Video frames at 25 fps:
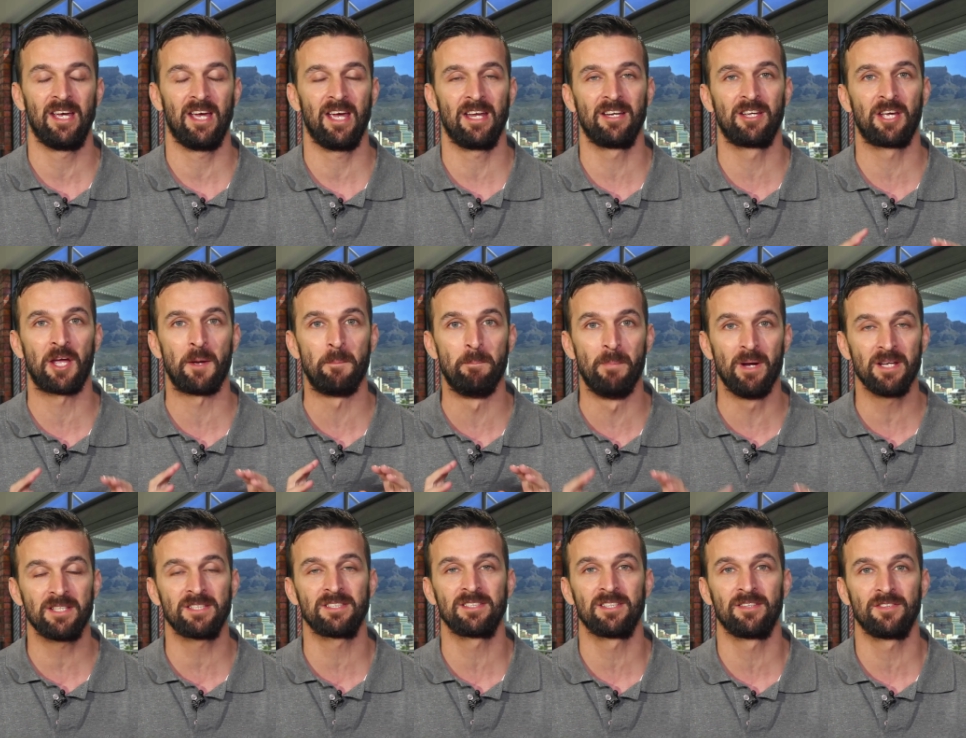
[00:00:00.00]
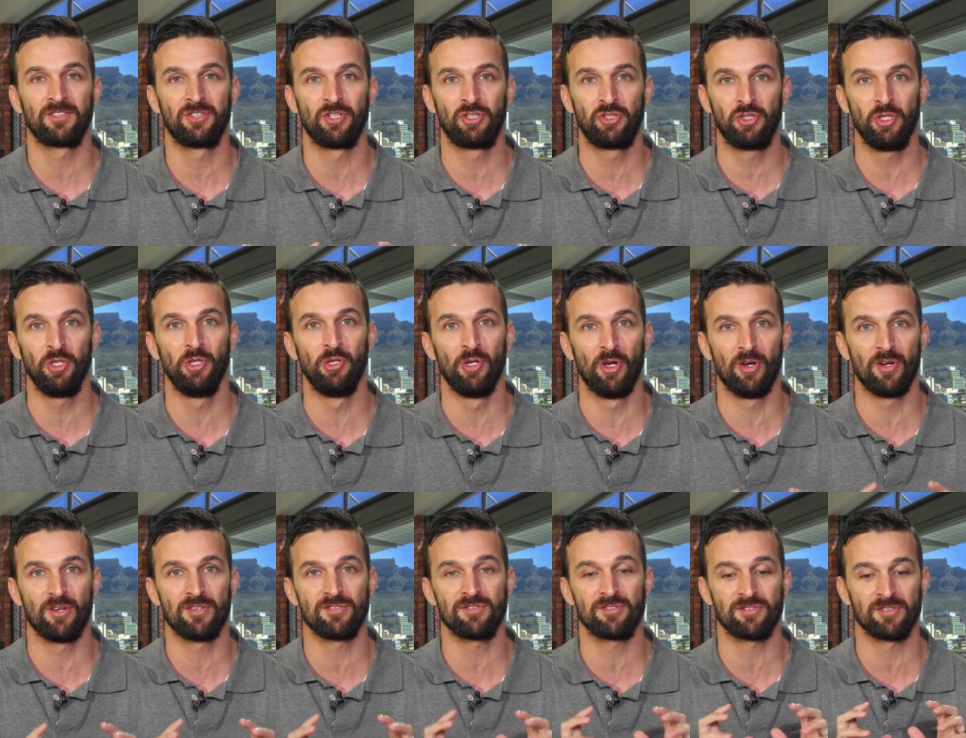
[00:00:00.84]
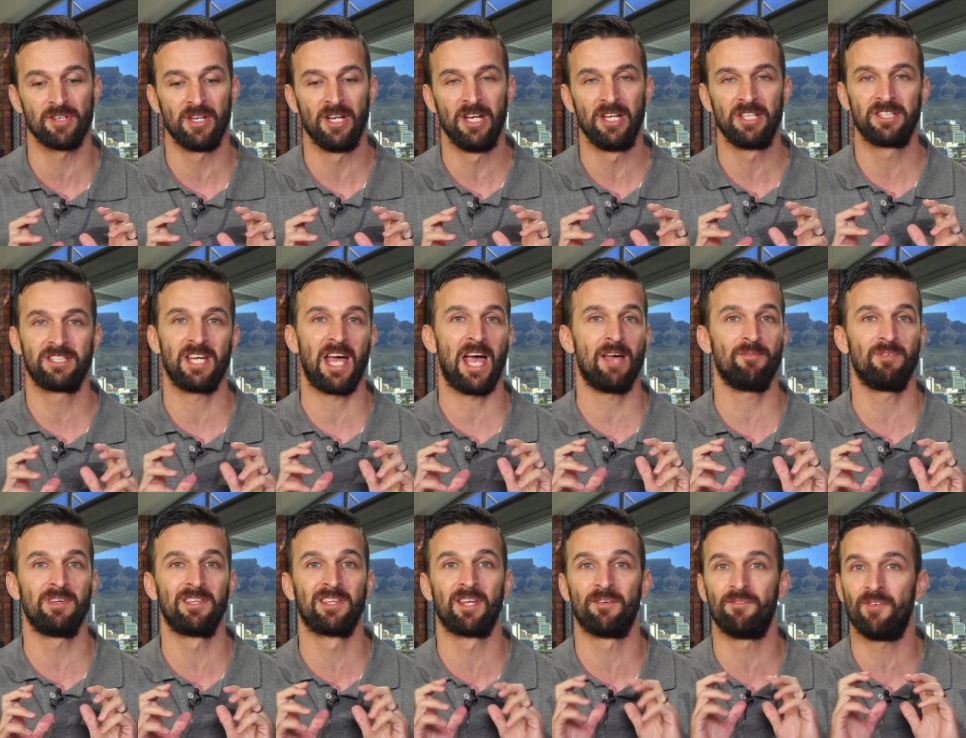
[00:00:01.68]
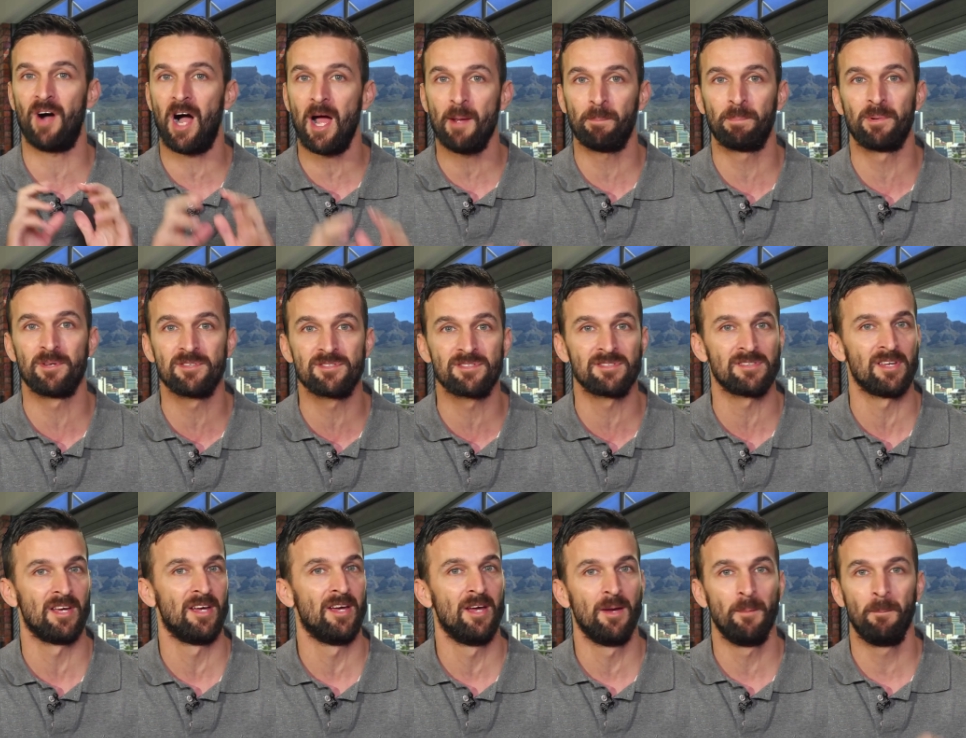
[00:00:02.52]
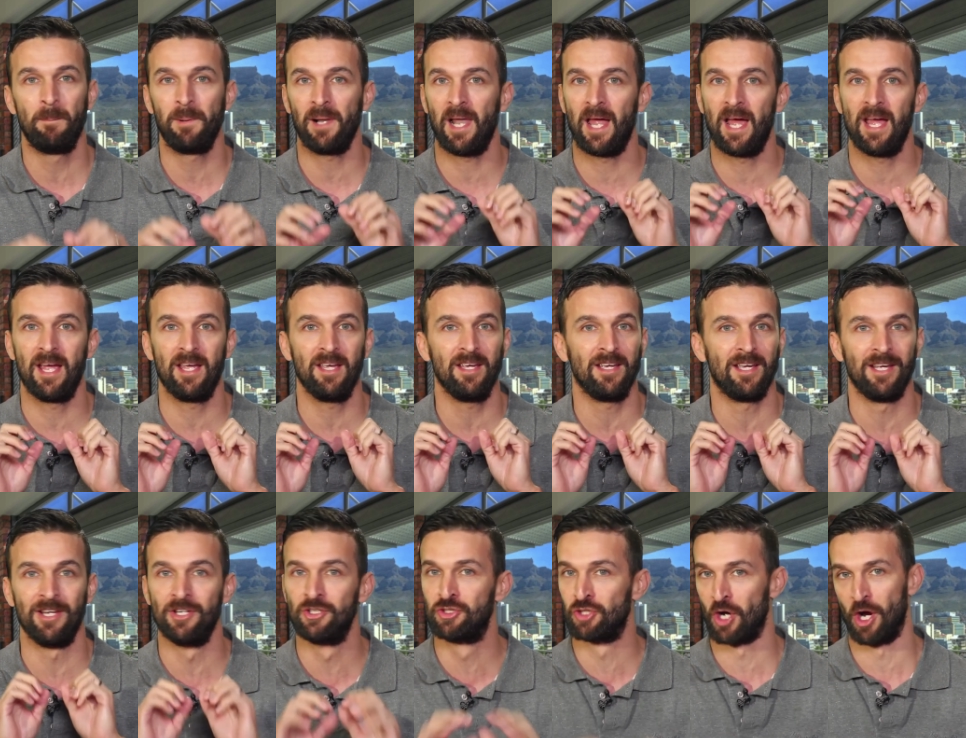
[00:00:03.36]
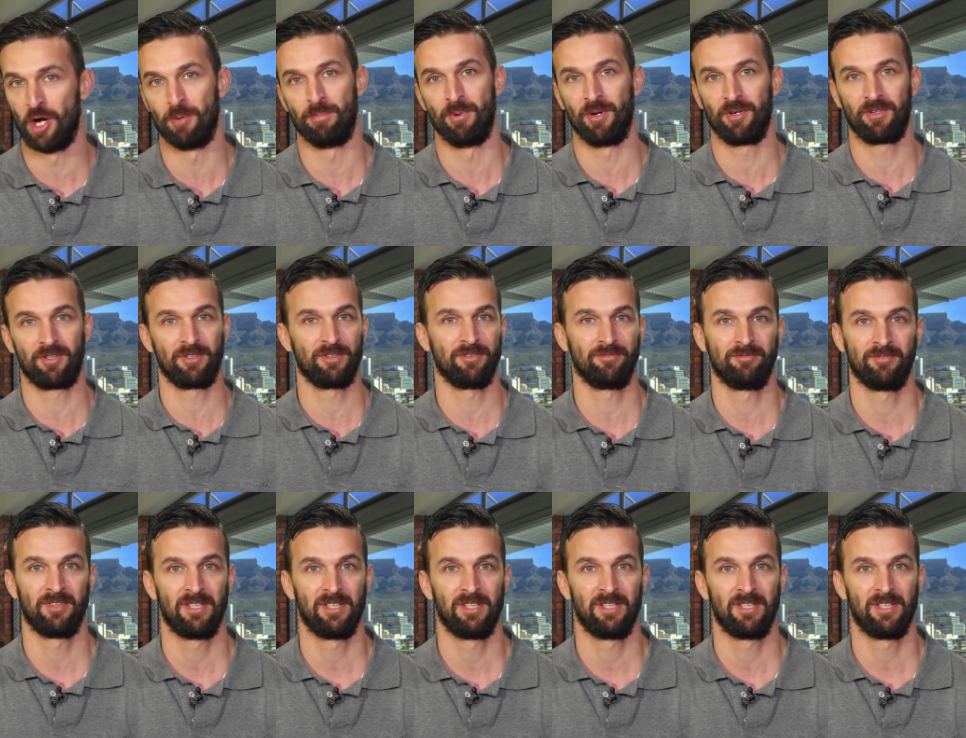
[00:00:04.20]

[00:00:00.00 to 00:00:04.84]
and commit to two years to having the Vipers play in Joburg.